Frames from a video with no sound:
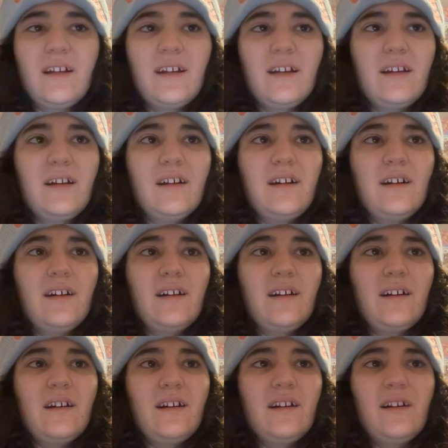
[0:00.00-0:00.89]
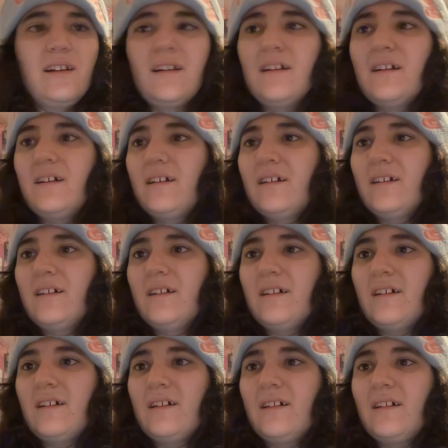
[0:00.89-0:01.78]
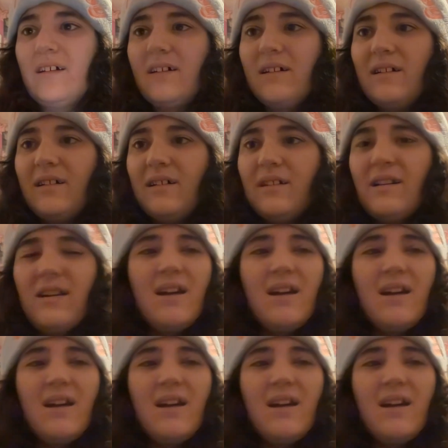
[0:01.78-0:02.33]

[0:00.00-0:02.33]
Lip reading: Nothing is said.